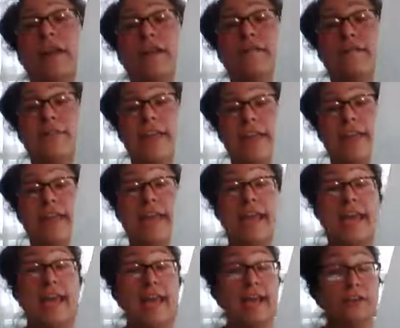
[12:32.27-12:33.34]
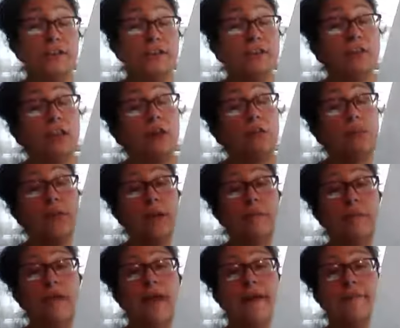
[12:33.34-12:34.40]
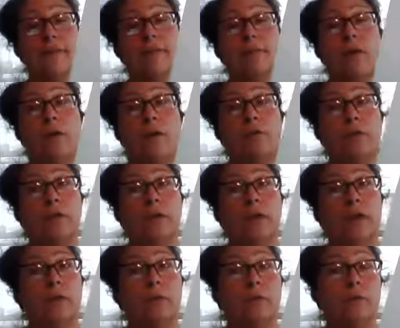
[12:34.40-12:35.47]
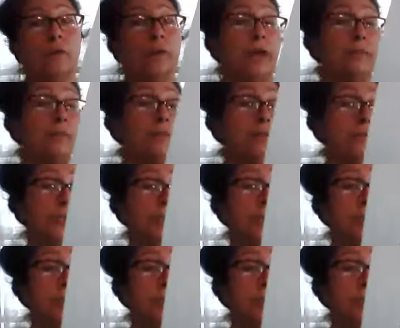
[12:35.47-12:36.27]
If they can't just color 1 apple, have them only color 1 apple a certain